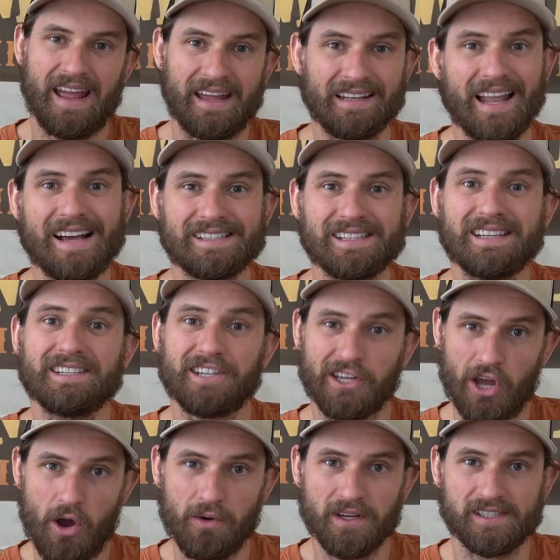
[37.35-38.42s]
and lastly,
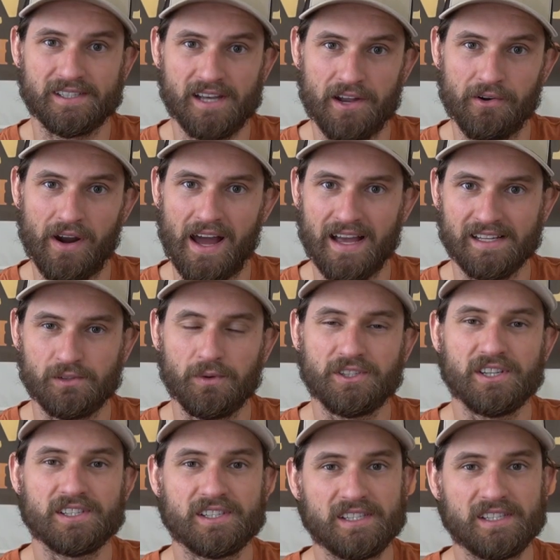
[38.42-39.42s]
Dakota Sunrise, which is